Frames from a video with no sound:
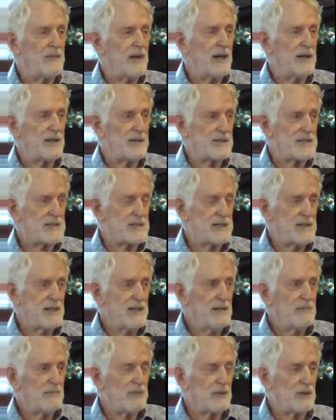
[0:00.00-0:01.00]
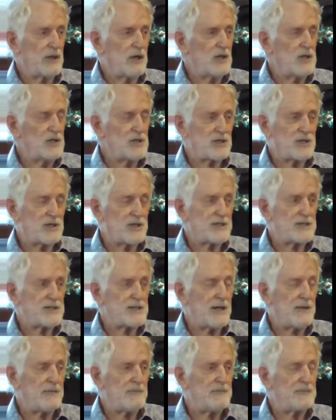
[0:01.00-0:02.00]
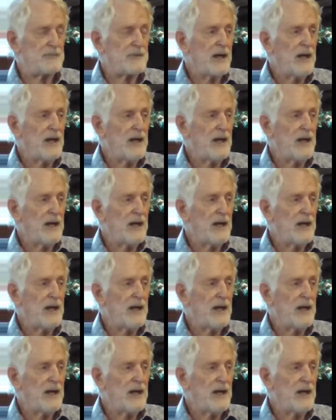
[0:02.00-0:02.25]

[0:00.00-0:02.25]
at its closest to the sun.